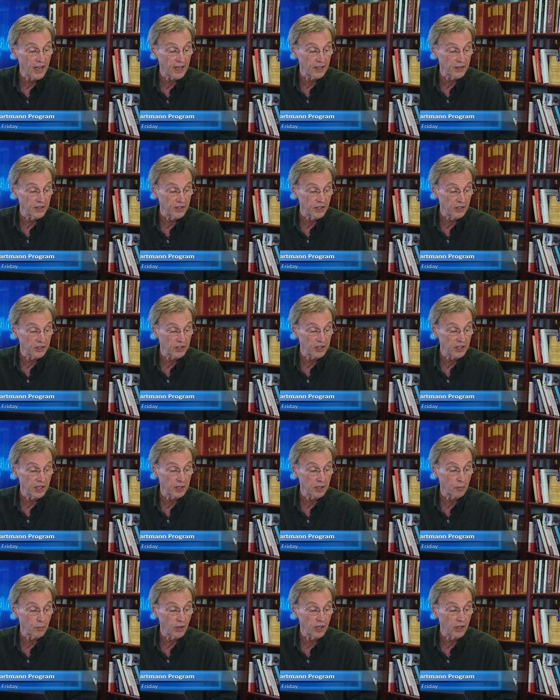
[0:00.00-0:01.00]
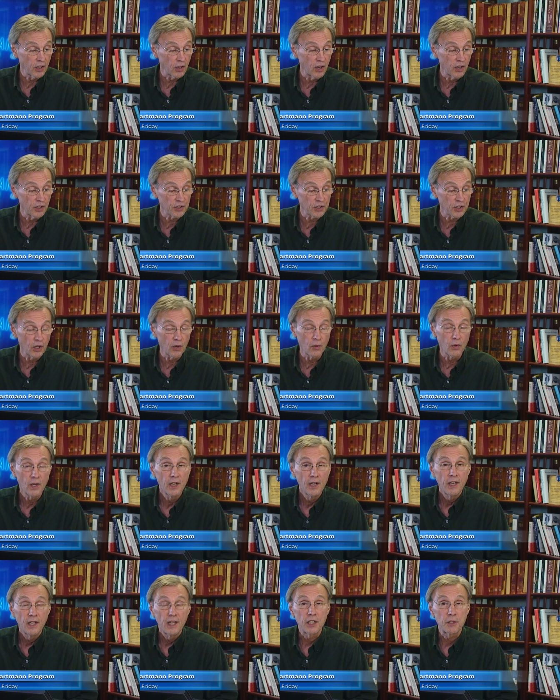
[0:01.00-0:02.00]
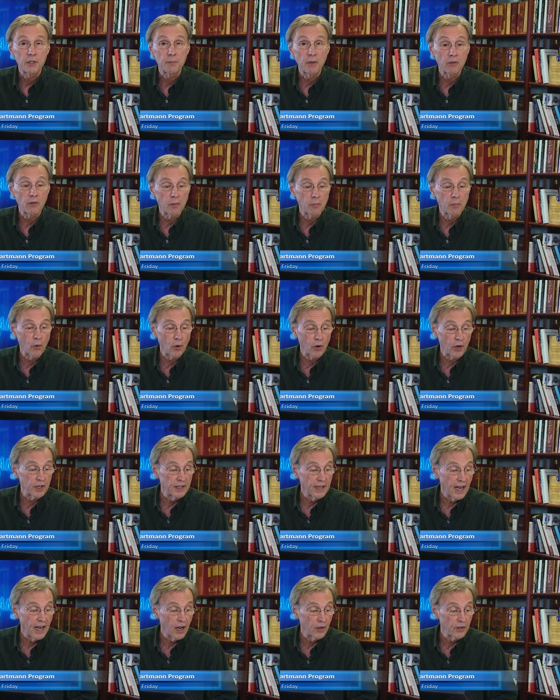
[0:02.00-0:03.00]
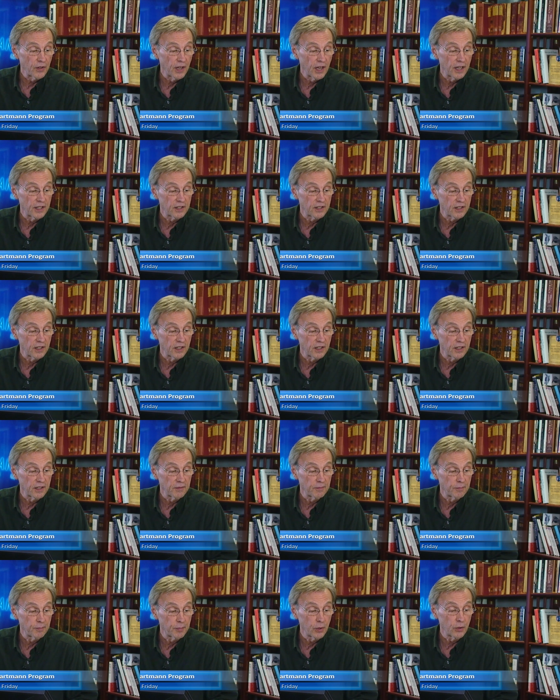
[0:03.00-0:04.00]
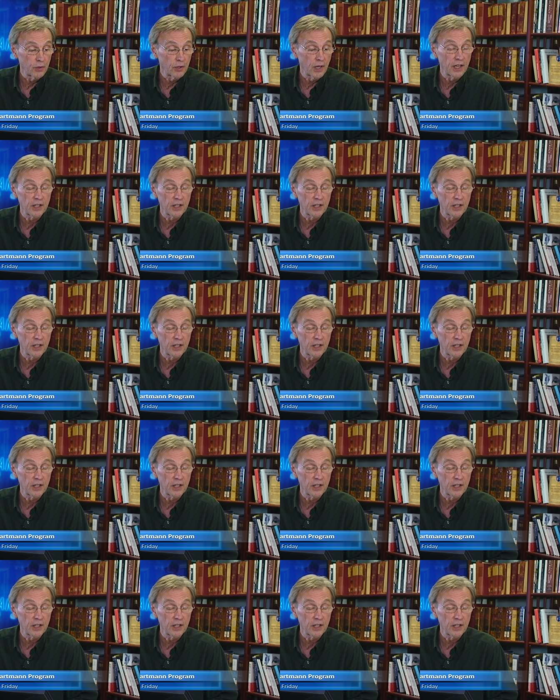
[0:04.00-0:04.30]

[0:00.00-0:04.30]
on the other side of the break. Also, it's being reported now that Putin has